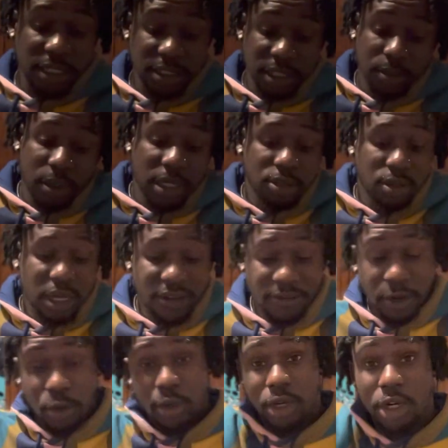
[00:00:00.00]
shit. But I told her I
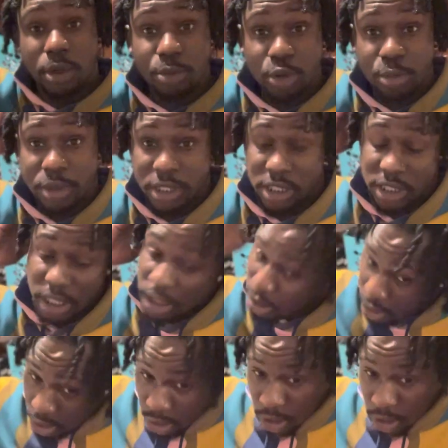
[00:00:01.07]
fuck with her and Booba shit.